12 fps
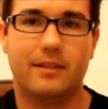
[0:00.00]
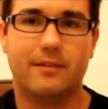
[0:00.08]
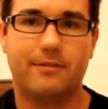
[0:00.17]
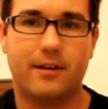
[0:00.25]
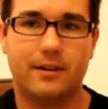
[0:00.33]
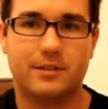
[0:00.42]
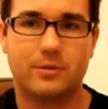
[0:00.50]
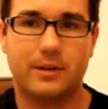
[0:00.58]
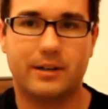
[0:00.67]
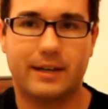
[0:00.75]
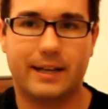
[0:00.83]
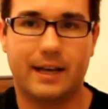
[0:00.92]
The false
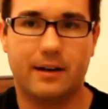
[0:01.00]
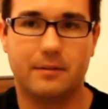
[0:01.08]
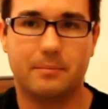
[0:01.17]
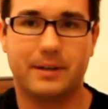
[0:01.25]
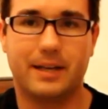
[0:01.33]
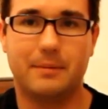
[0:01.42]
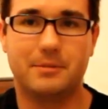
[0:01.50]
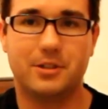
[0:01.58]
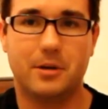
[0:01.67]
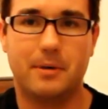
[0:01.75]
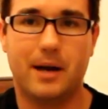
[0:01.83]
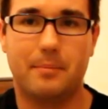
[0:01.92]
Twitter account became
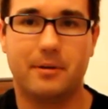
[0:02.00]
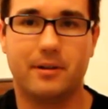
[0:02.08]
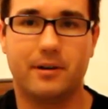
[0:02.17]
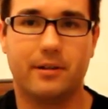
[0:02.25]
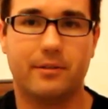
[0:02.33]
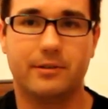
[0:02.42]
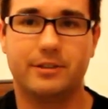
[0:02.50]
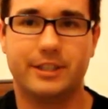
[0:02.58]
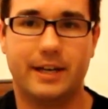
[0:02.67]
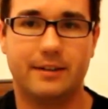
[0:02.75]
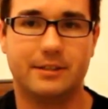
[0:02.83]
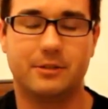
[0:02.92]
so popular through
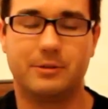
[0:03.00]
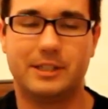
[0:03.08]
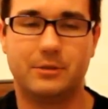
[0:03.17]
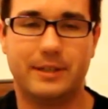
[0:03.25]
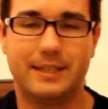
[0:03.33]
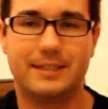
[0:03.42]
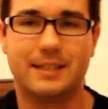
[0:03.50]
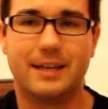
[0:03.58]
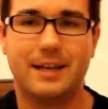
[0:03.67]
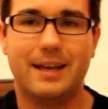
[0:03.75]
shares and retweets.